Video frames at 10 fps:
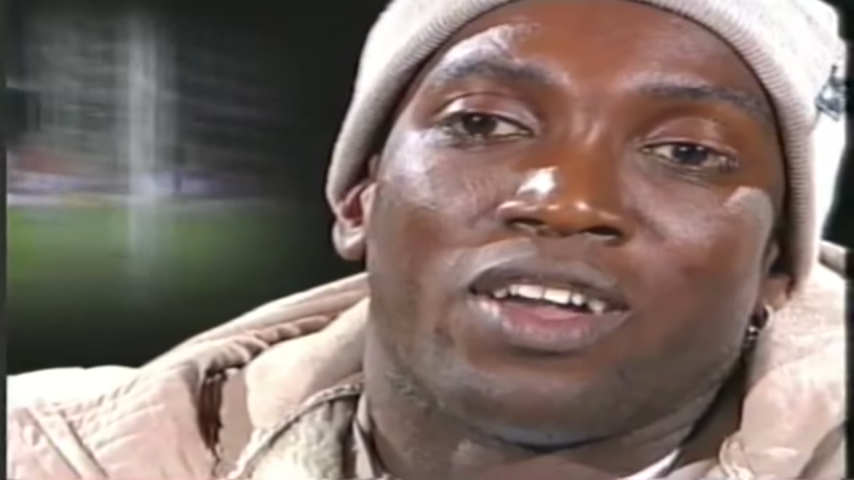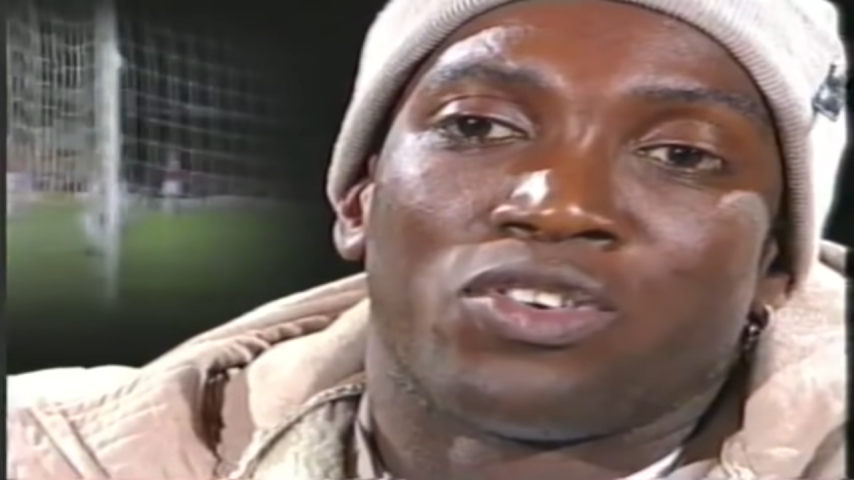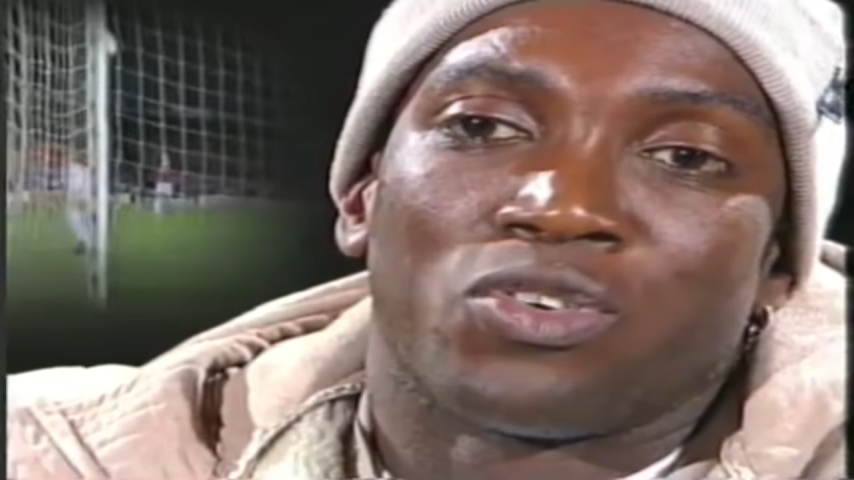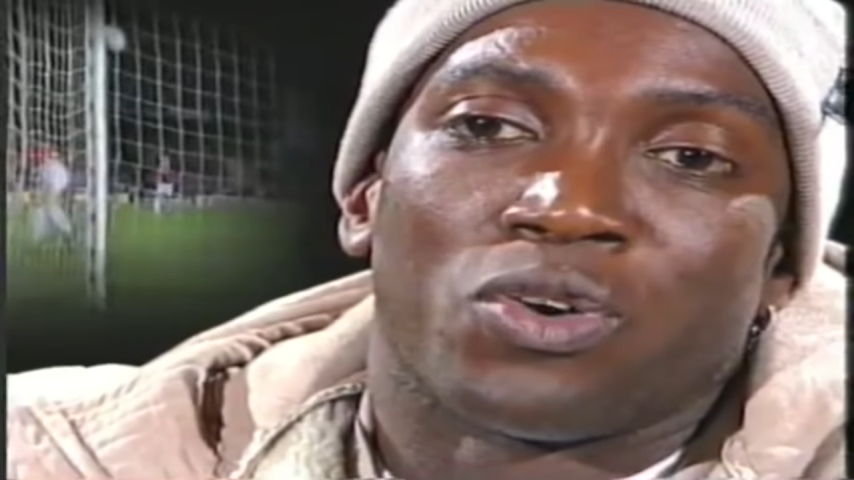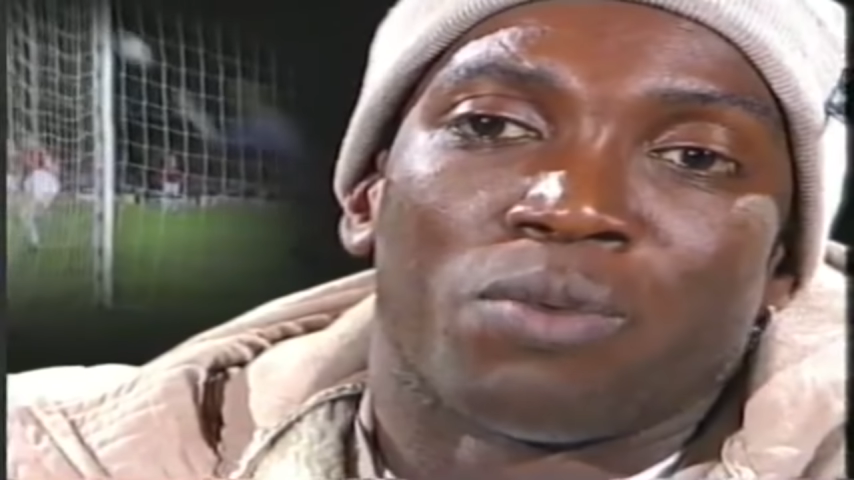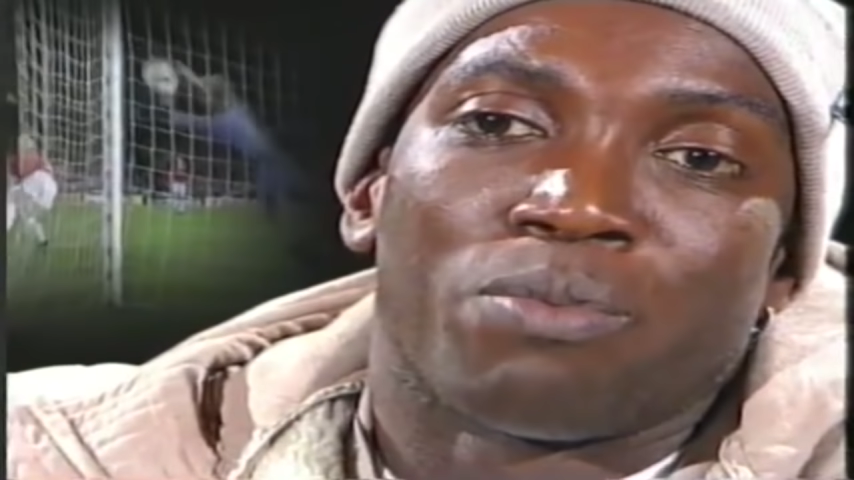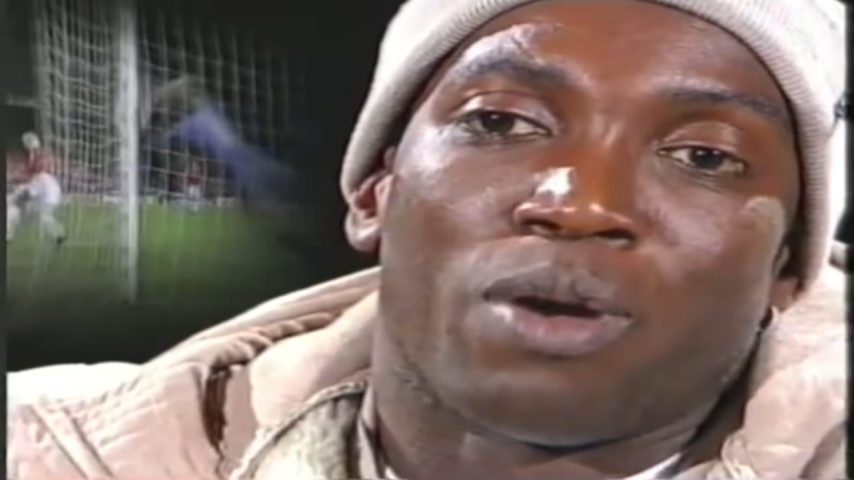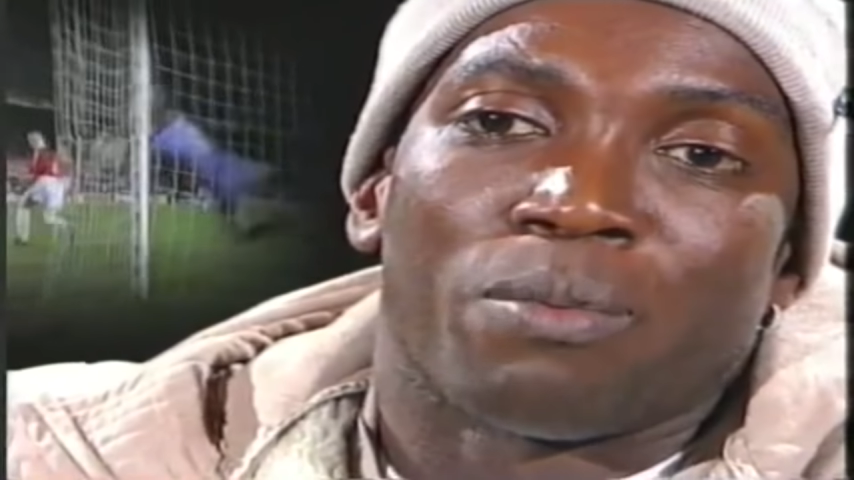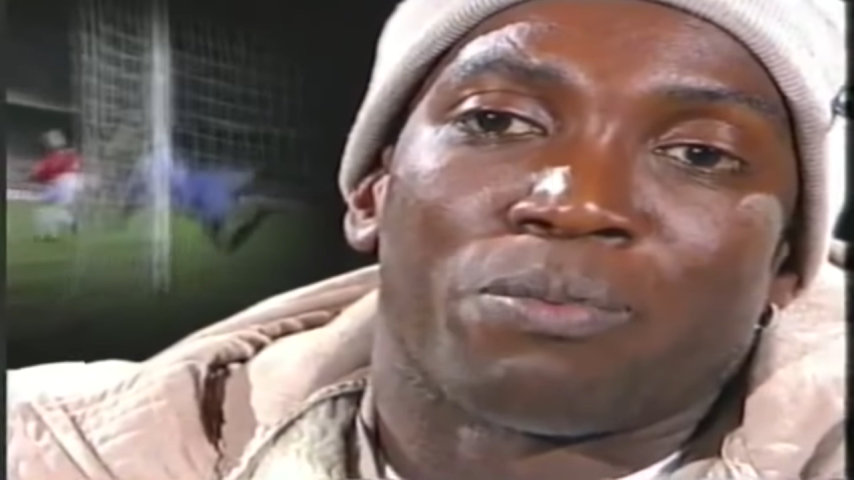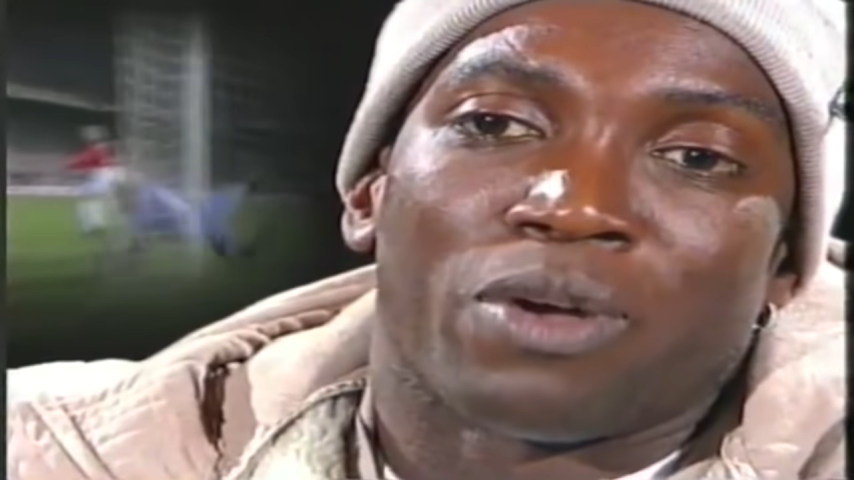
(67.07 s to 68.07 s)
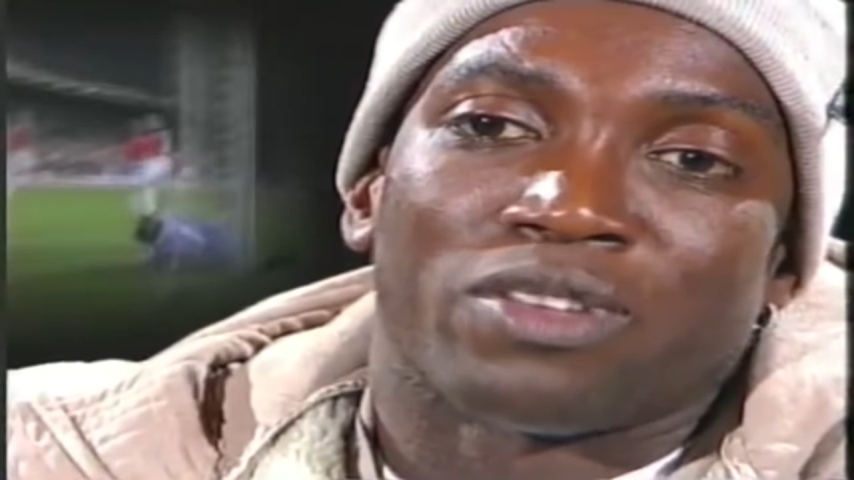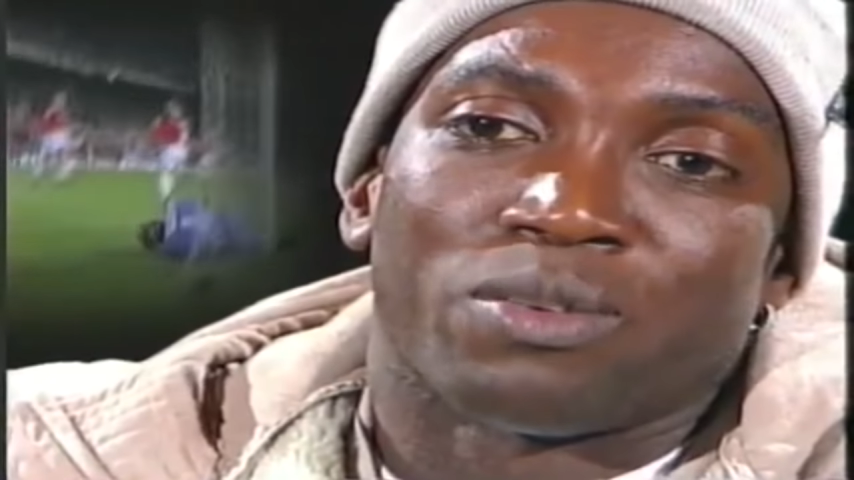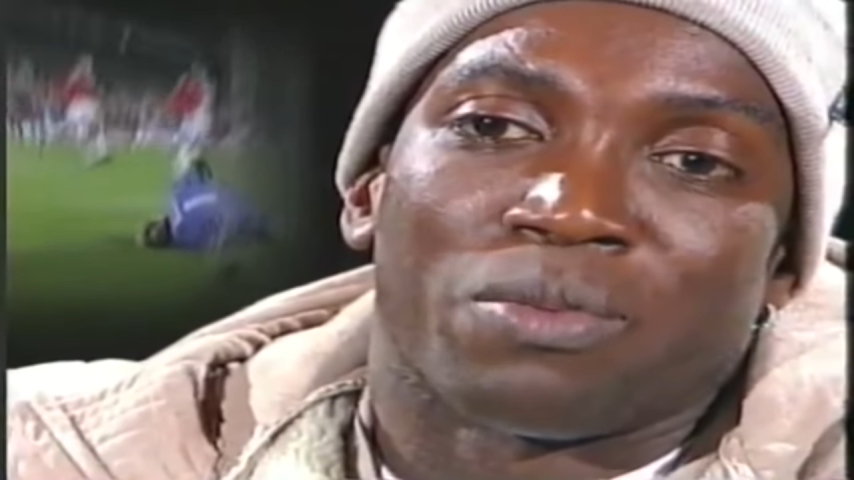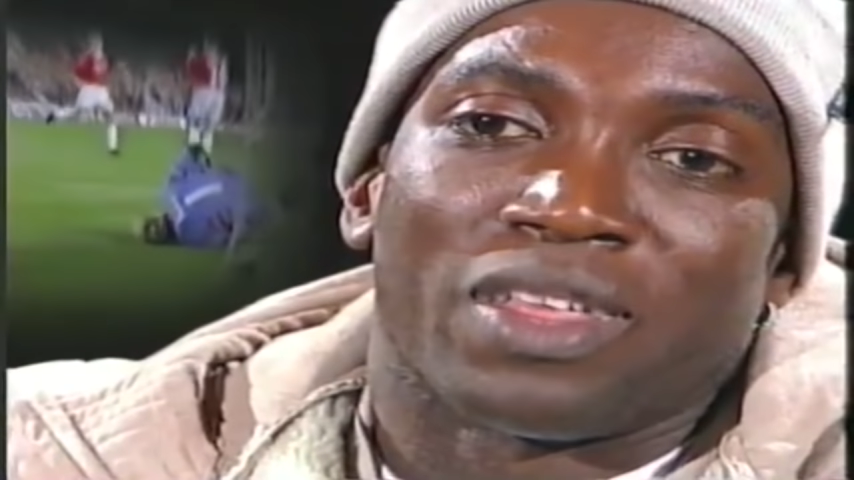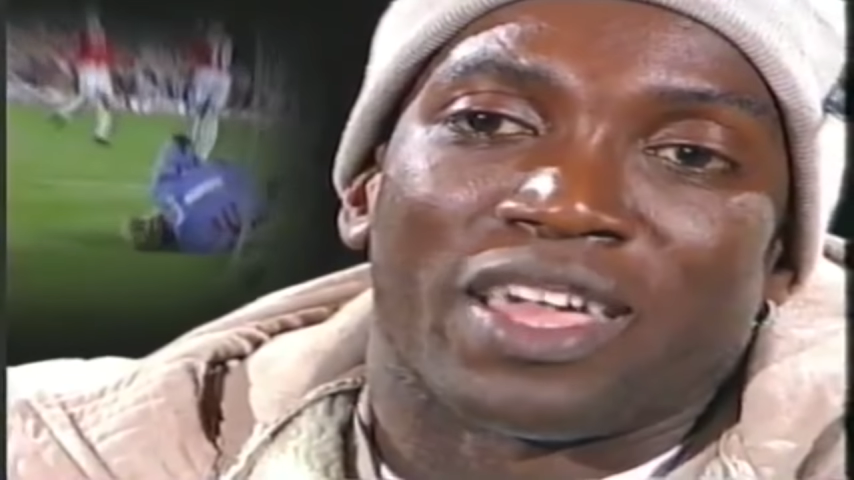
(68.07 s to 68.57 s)
a draw,
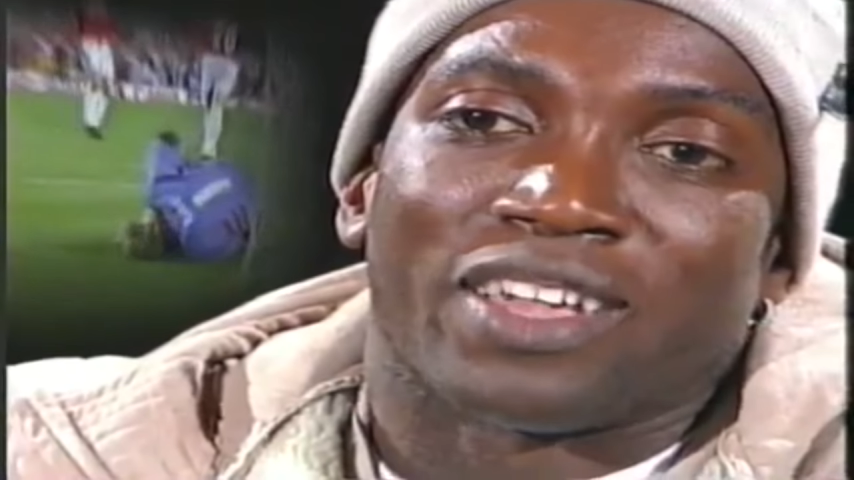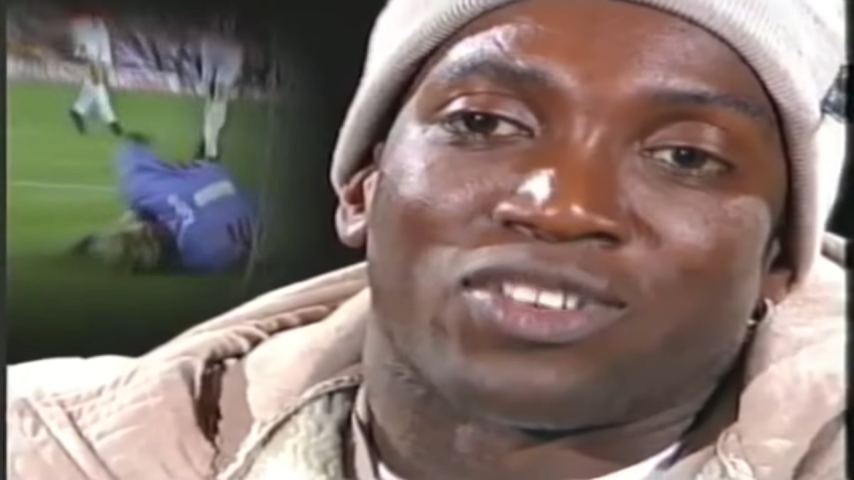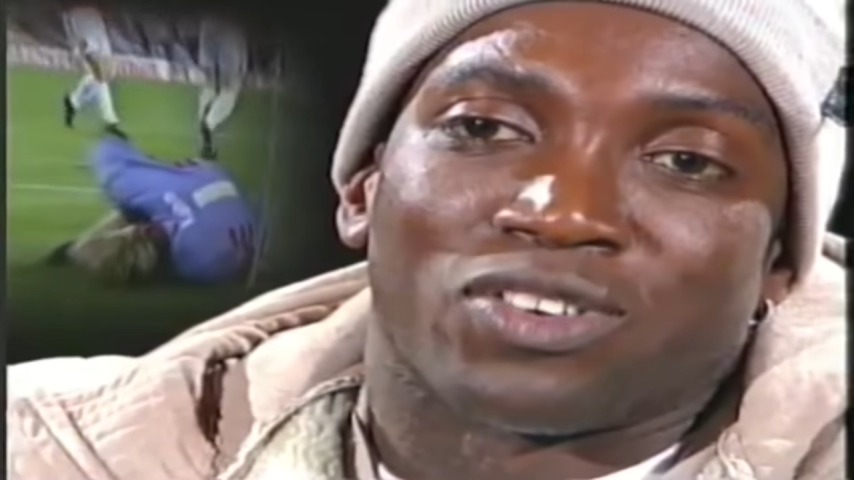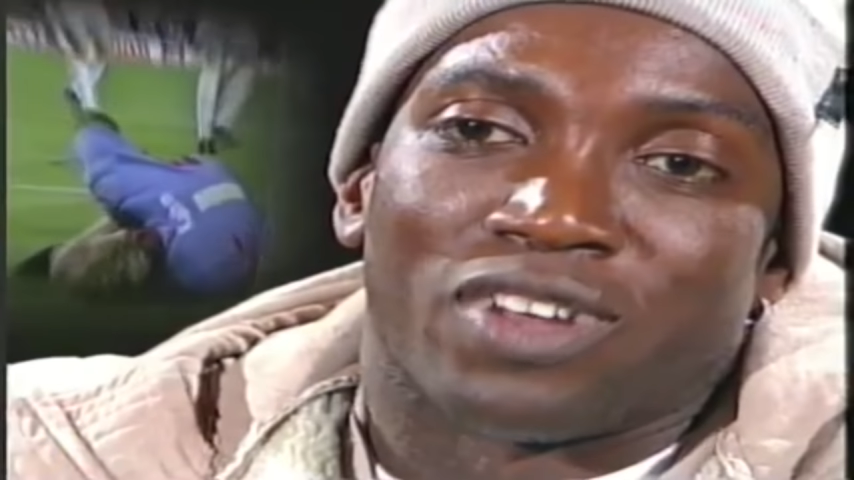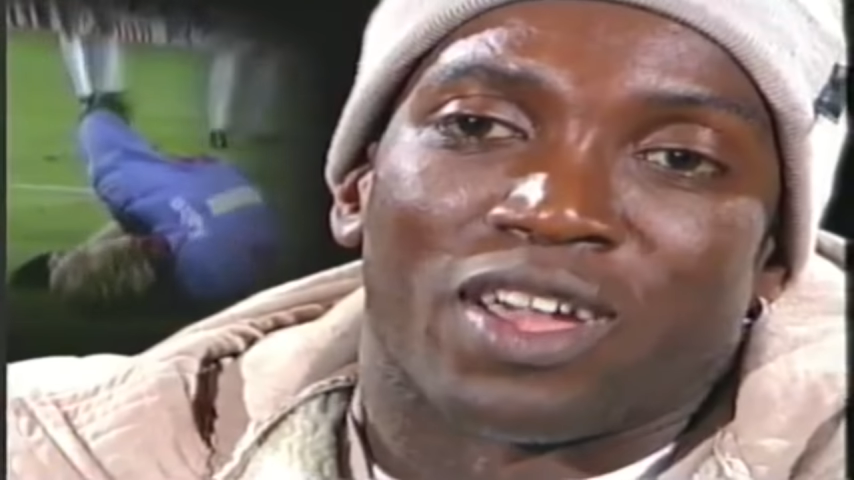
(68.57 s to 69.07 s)
possibly extra